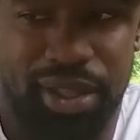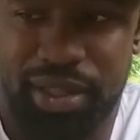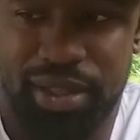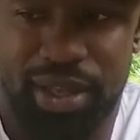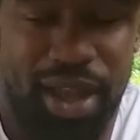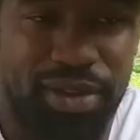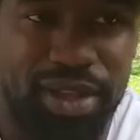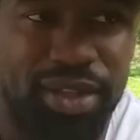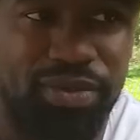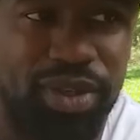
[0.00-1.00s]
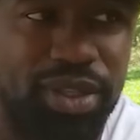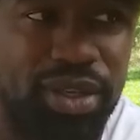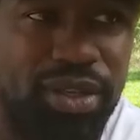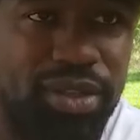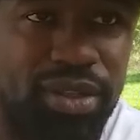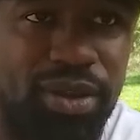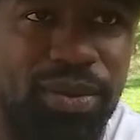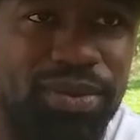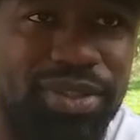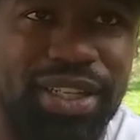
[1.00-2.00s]
that's really it. I
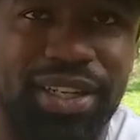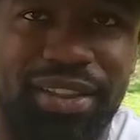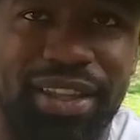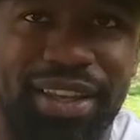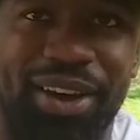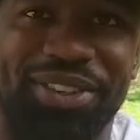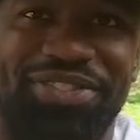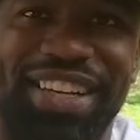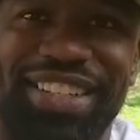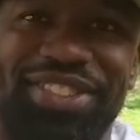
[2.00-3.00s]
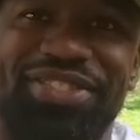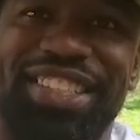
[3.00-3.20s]
don't see anything else making too much